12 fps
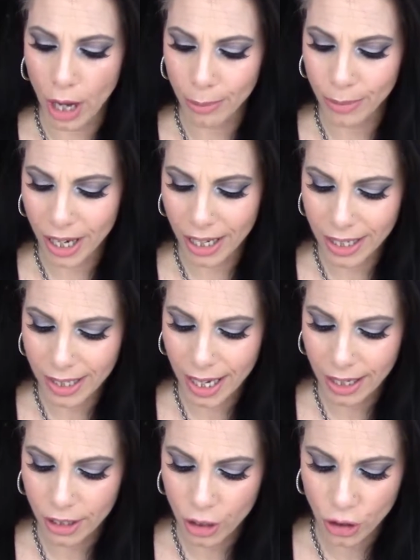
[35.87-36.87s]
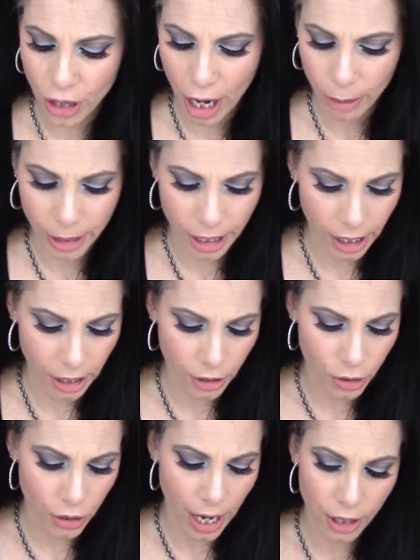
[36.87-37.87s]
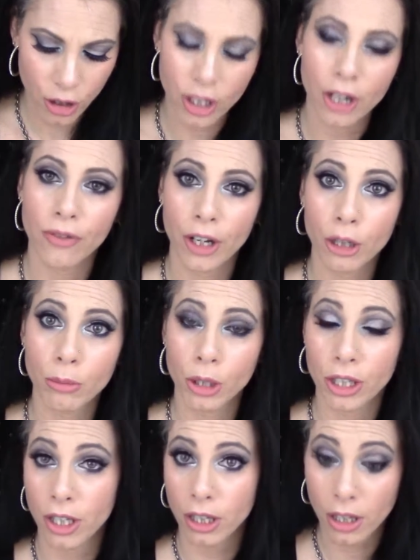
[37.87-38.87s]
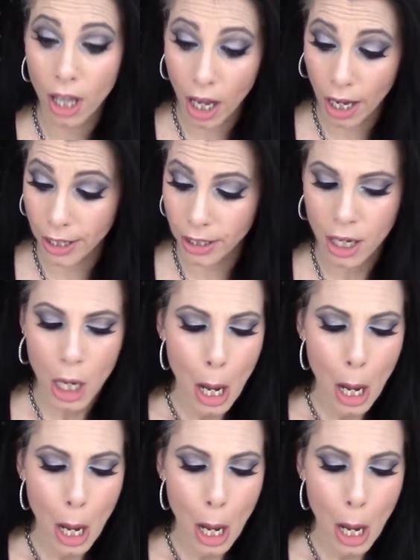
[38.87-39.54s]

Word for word: I'm not exactly sure how many colors are actually available in the line,